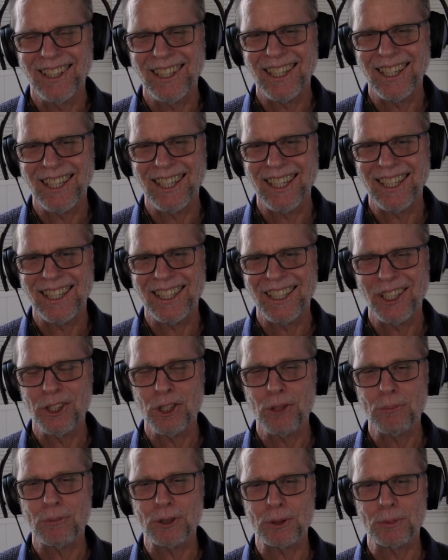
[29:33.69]
a
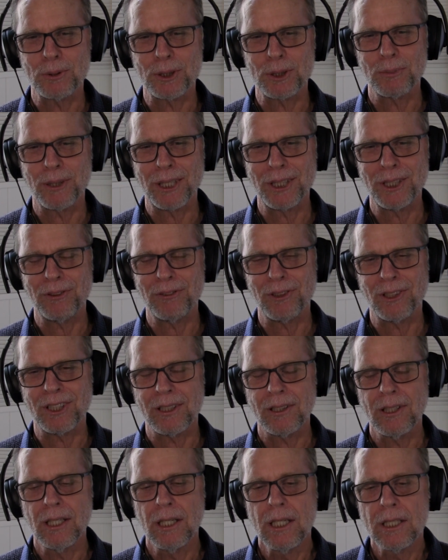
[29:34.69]
humorous perspective on it.
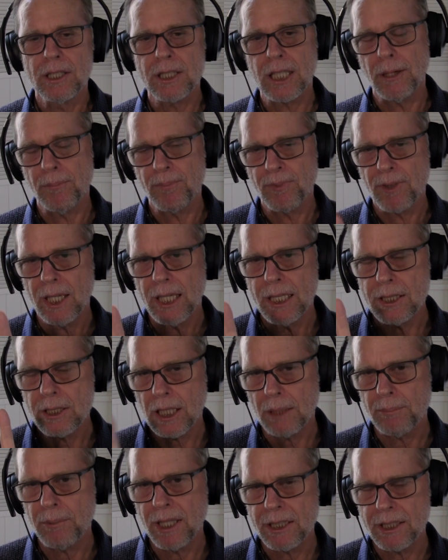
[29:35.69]
So
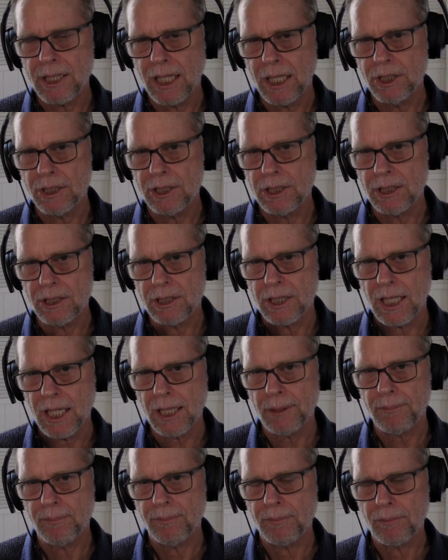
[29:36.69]
insight meditation is
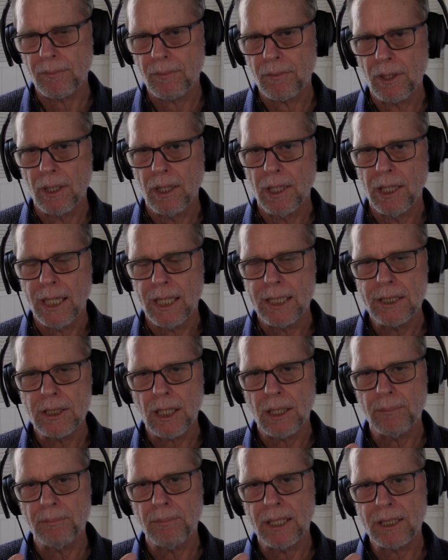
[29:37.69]
that.
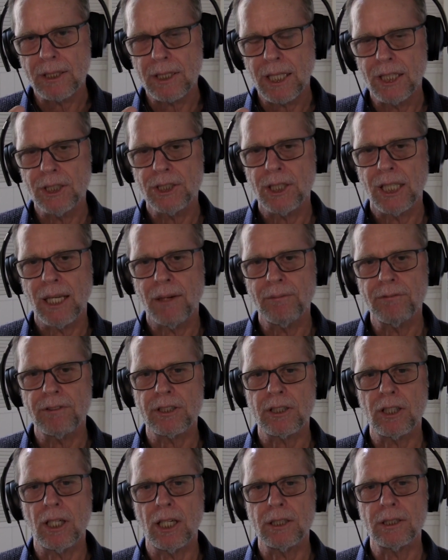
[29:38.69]
Insight meditation
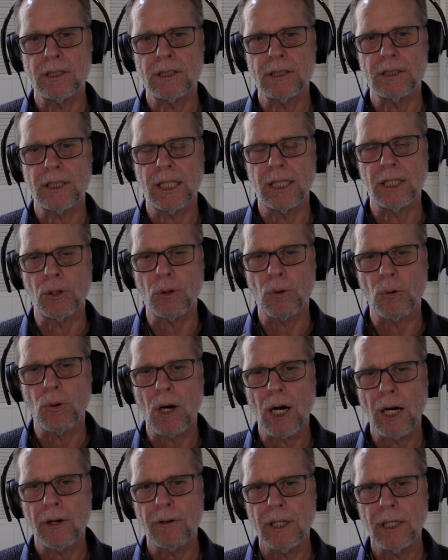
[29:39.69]
emphasizes
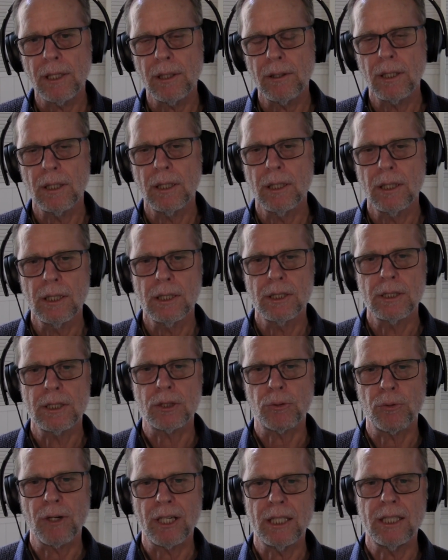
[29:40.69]
inquiry.
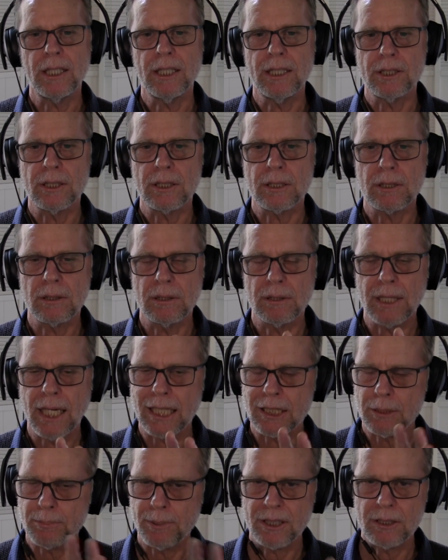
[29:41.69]
Serenity
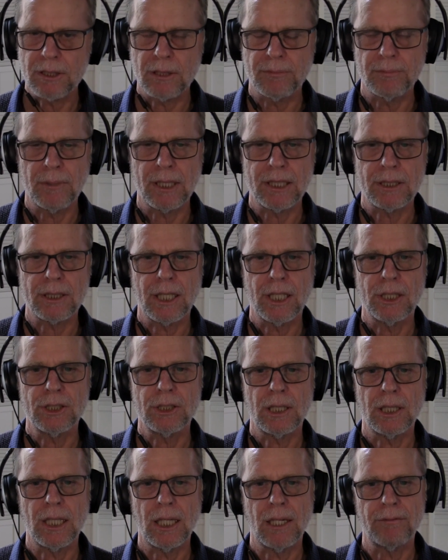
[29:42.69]
aspects of
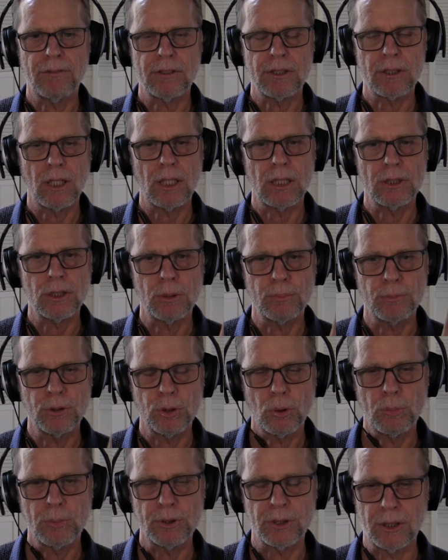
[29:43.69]
meditation emphasize
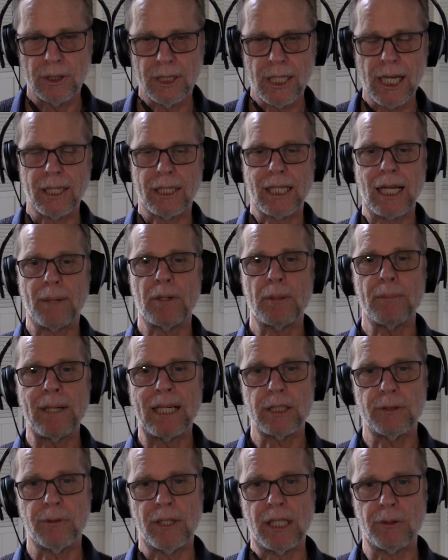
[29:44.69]
absorption. Now, coming
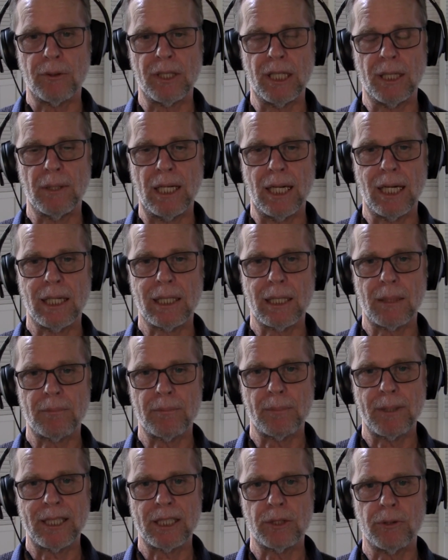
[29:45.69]
back to
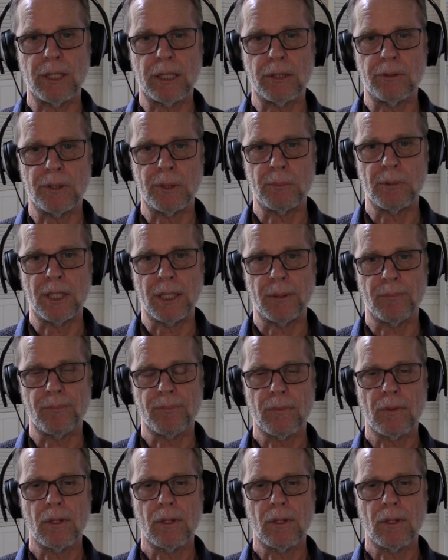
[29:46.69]
equanimity.